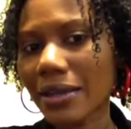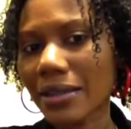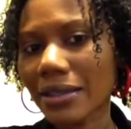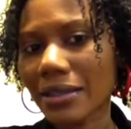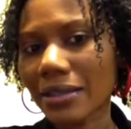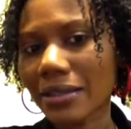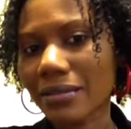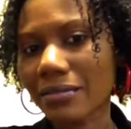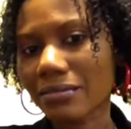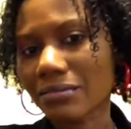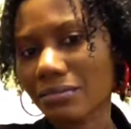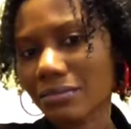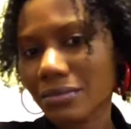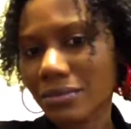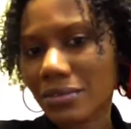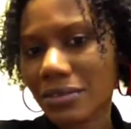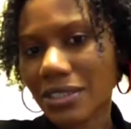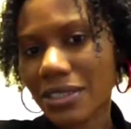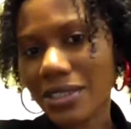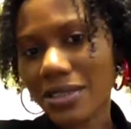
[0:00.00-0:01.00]
it
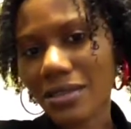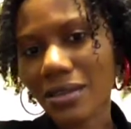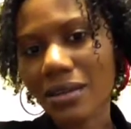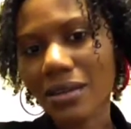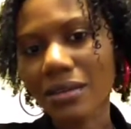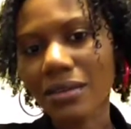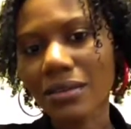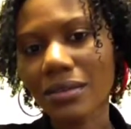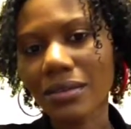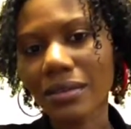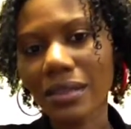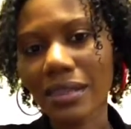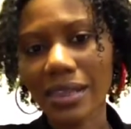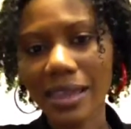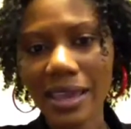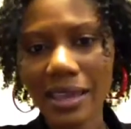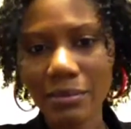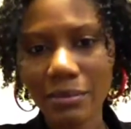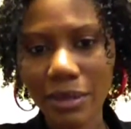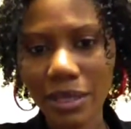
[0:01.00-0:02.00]
isn't going to look
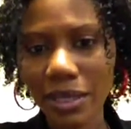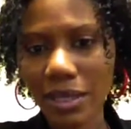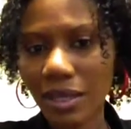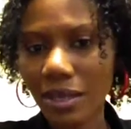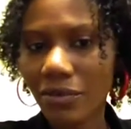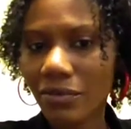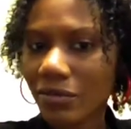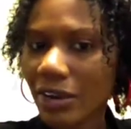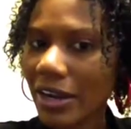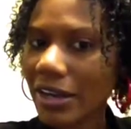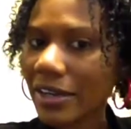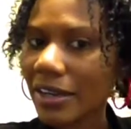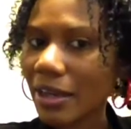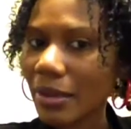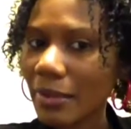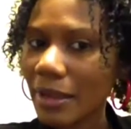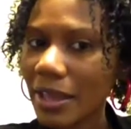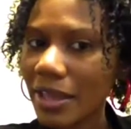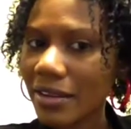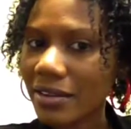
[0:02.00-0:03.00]
that big. Right now,
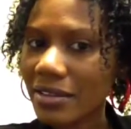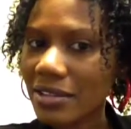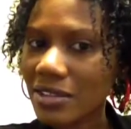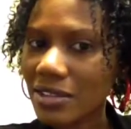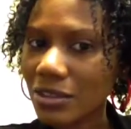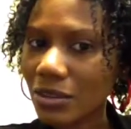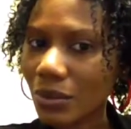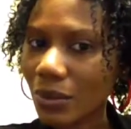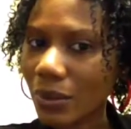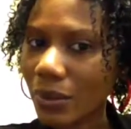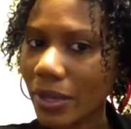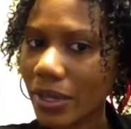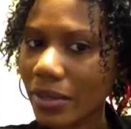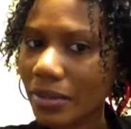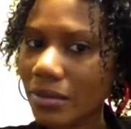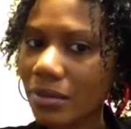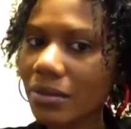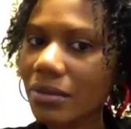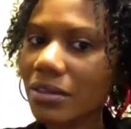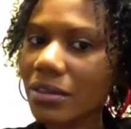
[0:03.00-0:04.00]
my hair is still wet.
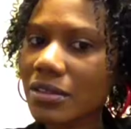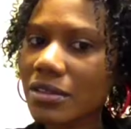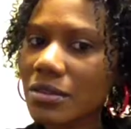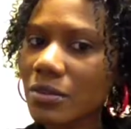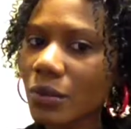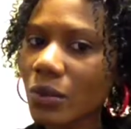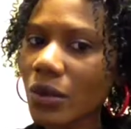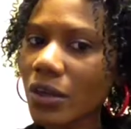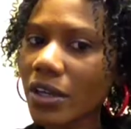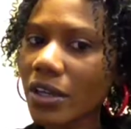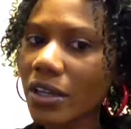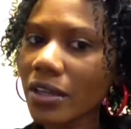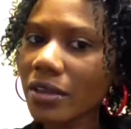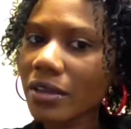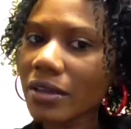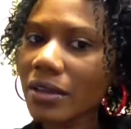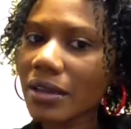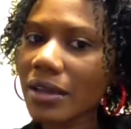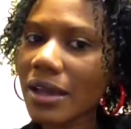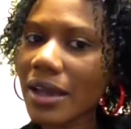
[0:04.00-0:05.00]
This
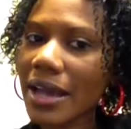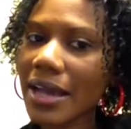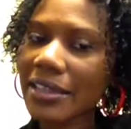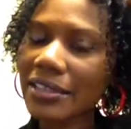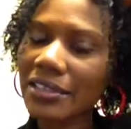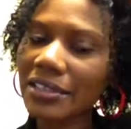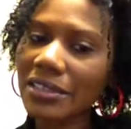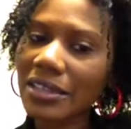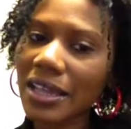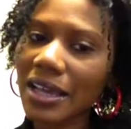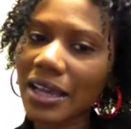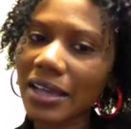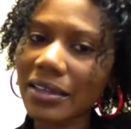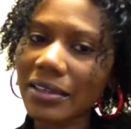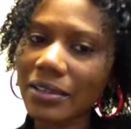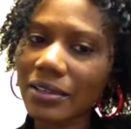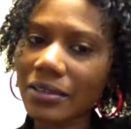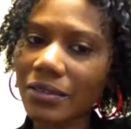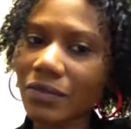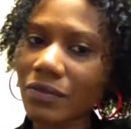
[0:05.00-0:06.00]
morning, I just
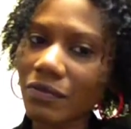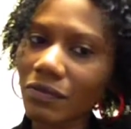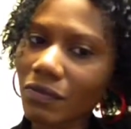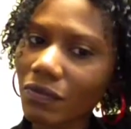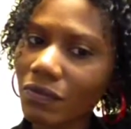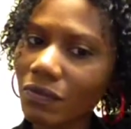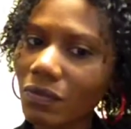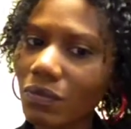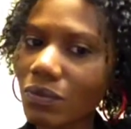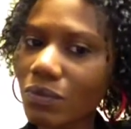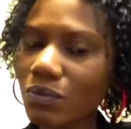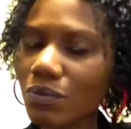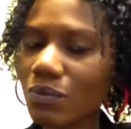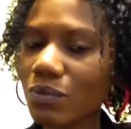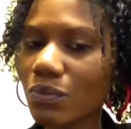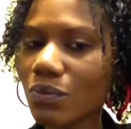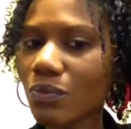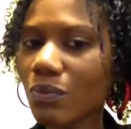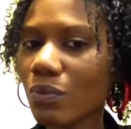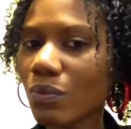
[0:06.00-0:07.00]
kind of
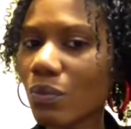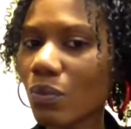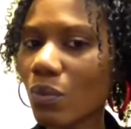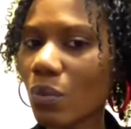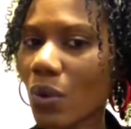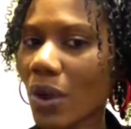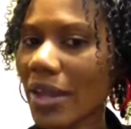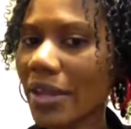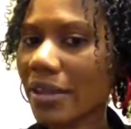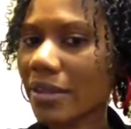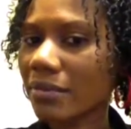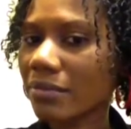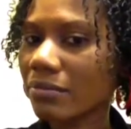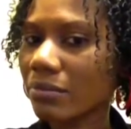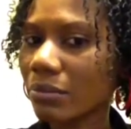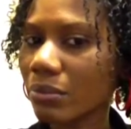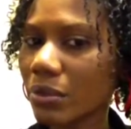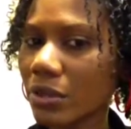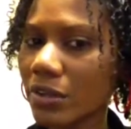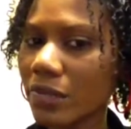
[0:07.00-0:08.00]
wet it
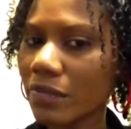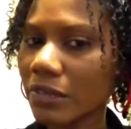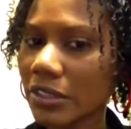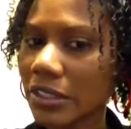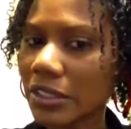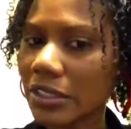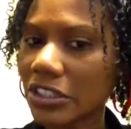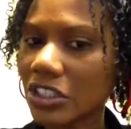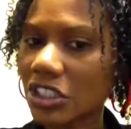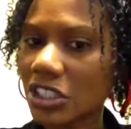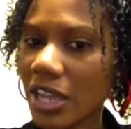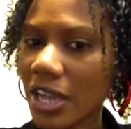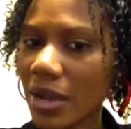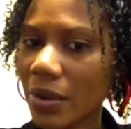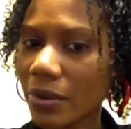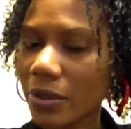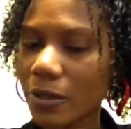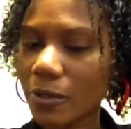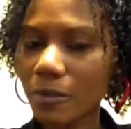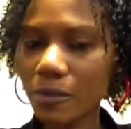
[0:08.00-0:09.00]
briefly in the
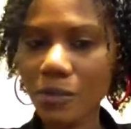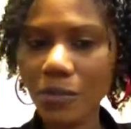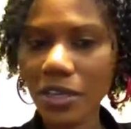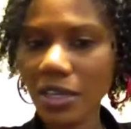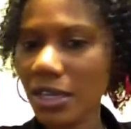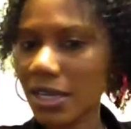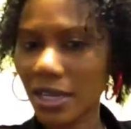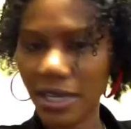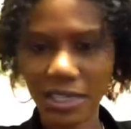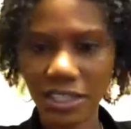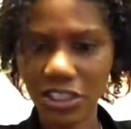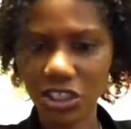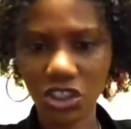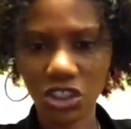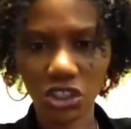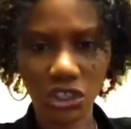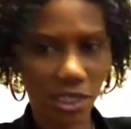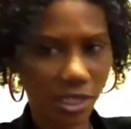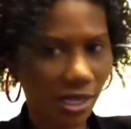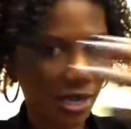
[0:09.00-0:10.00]
shower and then
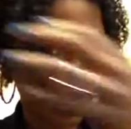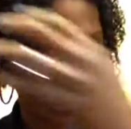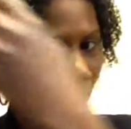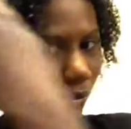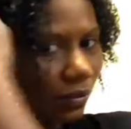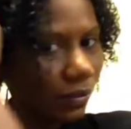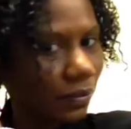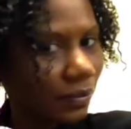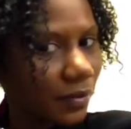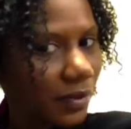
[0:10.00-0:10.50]
shook it out